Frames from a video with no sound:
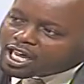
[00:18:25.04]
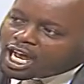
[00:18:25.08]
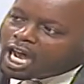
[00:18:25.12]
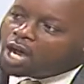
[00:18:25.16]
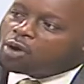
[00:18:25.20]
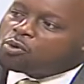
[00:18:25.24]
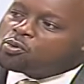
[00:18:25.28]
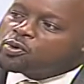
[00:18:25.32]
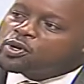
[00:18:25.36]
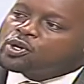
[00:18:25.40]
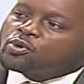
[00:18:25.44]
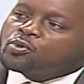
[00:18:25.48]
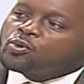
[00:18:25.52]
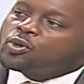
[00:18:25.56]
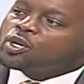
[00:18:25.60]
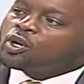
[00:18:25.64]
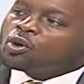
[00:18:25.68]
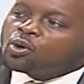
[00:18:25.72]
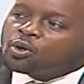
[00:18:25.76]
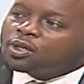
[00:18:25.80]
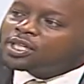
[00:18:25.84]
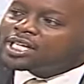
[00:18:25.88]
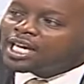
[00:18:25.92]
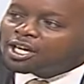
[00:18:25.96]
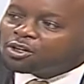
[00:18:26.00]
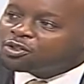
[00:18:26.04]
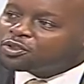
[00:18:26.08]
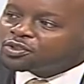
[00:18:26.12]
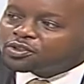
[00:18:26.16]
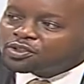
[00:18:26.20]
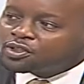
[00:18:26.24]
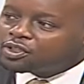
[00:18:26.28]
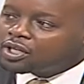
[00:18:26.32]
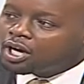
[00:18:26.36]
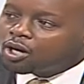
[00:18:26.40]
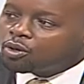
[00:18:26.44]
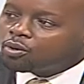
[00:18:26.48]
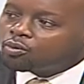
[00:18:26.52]
how we will hold
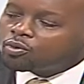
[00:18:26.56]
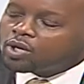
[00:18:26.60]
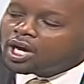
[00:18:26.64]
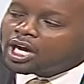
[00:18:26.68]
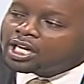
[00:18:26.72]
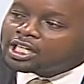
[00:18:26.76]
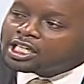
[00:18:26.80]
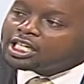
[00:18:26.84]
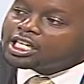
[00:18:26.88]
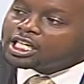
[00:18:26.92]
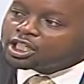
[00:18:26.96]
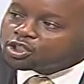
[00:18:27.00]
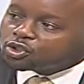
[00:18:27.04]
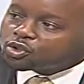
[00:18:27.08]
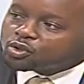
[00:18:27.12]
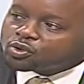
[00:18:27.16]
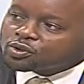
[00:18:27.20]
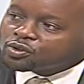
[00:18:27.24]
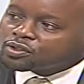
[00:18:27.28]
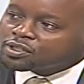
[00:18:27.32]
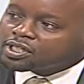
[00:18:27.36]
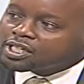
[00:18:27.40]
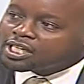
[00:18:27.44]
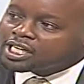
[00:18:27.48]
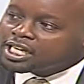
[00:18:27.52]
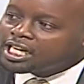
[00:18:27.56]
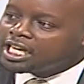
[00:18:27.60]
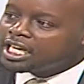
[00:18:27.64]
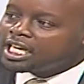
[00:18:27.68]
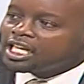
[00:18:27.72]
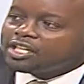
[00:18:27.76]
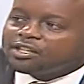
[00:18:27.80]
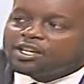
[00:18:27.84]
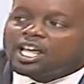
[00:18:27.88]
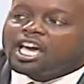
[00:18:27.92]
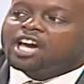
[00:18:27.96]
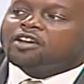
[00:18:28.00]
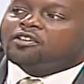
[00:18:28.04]
uh, an election.
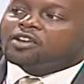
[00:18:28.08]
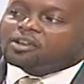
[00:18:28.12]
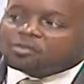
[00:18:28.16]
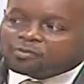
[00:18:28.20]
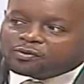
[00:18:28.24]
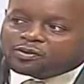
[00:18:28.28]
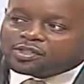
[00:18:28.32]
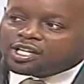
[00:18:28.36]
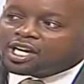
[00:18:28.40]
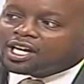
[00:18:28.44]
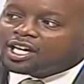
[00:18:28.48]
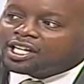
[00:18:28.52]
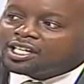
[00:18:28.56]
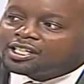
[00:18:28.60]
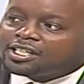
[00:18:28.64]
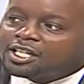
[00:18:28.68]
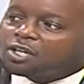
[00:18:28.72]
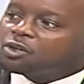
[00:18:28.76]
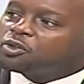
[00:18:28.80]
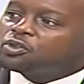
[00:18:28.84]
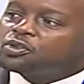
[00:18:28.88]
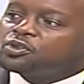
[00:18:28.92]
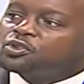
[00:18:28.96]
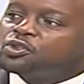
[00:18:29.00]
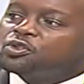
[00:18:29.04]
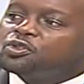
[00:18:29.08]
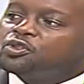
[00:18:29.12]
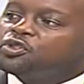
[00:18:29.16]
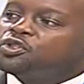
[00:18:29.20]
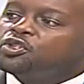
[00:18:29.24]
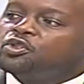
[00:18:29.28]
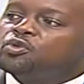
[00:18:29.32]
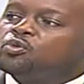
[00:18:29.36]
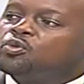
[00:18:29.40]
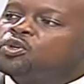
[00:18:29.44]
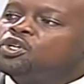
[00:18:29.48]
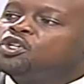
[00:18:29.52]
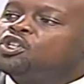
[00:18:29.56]
Thereafter, the
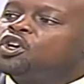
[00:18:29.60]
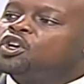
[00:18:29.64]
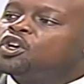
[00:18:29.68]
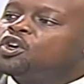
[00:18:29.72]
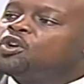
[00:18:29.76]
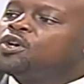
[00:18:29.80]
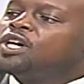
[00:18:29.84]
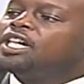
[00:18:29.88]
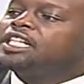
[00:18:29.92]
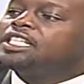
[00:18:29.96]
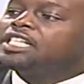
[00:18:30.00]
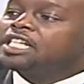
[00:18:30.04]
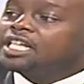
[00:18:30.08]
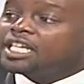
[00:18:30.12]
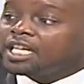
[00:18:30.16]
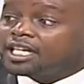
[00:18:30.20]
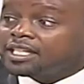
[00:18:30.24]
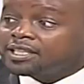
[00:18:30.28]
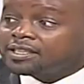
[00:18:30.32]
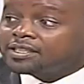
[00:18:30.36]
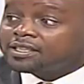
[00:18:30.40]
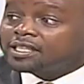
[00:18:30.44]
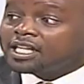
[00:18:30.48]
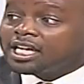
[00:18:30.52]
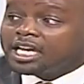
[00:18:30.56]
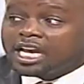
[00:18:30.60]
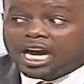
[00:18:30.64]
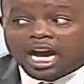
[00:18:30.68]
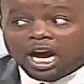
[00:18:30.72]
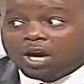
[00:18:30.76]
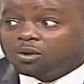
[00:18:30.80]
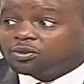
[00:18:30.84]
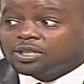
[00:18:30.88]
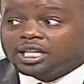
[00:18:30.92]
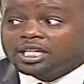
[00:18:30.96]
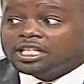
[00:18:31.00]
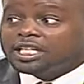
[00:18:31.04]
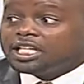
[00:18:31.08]
constitution will no longer tell us how
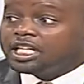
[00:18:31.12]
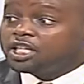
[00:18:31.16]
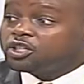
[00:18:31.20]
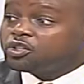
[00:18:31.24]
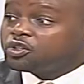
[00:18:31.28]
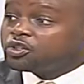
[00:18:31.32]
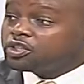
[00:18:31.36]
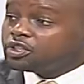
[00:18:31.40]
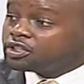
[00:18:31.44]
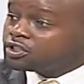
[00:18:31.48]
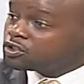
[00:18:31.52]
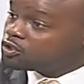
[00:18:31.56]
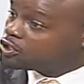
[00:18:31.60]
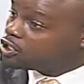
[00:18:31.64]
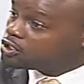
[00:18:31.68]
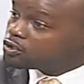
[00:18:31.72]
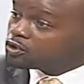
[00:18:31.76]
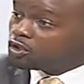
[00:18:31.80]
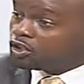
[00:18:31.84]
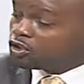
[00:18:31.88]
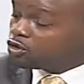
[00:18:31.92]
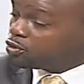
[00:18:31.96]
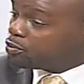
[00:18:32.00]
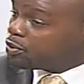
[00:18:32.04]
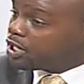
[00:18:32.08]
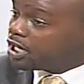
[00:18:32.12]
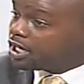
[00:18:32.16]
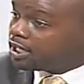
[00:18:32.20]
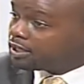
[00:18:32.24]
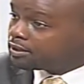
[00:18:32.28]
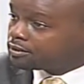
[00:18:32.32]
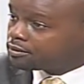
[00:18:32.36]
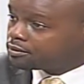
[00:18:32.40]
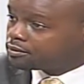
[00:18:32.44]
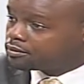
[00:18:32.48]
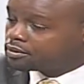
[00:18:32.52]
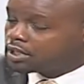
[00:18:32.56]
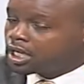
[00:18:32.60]
that election is, is going to be held.
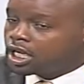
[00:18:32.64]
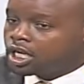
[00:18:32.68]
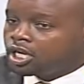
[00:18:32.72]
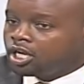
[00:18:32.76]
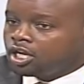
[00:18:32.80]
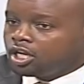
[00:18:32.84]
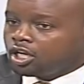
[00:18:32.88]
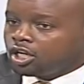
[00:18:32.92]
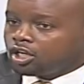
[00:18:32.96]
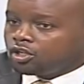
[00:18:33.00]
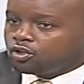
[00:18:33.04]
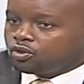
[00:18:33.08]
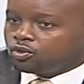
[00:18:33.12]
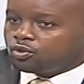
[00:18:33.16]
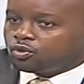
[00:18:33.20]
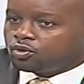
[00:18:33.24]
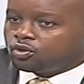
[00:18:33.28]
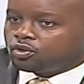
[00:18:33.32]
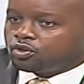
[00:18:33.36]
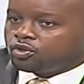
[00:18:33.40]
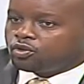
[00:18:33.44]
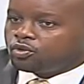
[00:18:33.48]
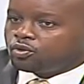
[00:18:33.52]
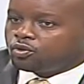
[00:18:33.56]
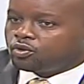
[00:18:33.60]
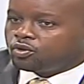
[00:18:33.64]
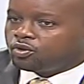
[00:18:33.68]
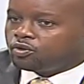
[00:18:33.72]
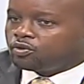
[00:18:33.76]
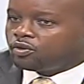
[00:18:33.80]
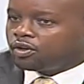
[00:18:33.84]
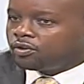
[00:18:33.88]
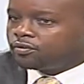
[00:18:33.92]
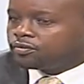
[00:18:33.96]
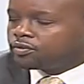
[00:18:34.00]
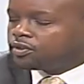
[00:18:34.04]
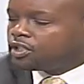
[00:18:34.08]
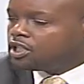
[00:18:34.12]
You, you, you
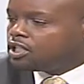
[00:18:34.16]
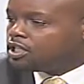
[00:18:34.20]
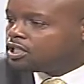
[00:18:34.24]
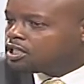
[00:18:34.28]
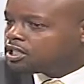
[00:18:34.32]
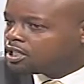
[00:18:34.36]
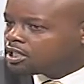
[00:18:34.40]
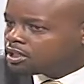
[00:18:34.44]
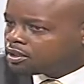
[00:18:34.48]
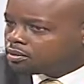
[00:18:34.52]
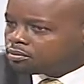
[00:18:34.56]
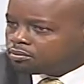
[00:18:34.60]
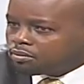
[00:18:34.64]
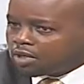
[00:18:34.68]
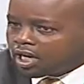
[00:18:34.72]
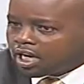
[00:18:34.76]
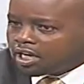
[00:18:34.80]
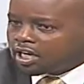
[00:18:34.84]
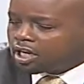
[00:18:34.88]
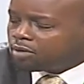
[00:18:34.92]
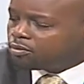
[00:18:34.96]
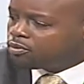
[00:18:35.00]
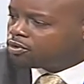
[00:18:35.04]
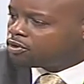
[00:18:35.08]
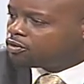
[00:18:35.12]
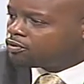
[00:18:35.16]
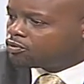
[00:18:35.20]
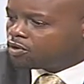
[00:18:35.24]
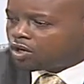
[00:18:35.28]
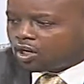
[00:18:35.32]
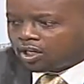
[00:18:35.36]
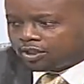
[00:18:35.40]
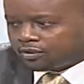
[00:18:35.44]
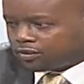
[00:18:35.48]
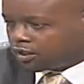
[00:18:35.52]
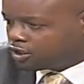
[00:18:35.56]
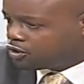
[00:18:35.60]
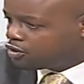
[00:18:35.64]
have seen uh, a number of, a
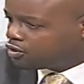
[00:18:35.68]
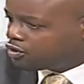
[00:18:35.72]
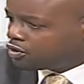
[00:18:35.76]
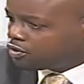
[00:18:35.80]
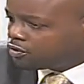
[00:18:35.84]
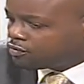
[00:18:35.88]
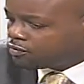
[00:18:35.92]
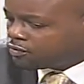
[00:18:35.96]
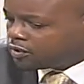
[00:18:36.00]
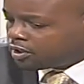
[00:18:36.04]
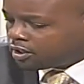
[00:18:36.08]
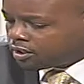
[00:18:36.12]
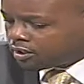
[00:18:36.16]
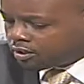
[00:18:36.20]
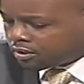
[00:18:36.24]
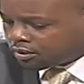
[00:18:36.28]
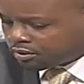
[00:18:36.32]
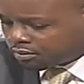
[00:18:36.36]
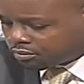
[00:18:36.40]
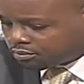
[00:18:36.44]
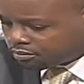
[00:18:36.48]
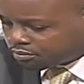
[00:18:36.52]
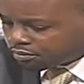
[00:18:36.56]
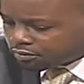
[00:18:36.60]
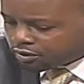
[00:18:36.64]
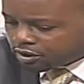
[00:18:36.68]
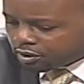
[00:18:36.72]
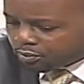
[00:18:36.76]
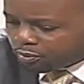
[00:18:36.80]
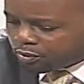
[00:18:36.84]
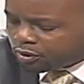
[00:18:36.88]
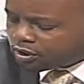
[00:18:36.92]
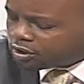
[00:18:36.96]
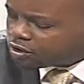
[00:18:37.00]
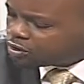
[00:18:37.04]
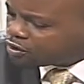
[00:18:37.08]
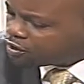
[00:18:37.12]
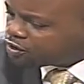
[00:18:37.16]
section of uh, the
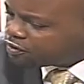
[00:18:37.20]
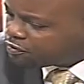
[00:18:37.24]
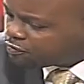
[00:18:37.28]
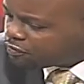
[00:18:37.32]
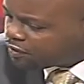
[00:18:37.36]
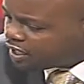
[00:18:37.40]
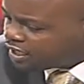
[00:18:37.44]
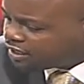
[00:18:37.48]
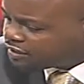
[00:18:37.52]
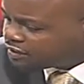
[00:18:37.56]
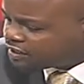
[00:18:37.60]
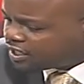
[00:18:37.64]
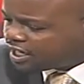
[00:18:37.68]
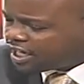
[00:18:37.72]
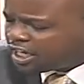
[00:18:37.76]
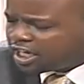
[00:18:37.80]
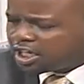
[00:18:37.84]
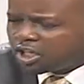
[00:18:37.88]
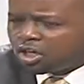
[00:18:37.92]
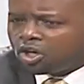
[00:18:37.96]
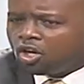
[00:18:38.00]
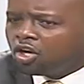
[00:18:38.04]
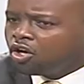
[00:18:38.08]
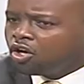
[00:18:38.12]
political divide saying,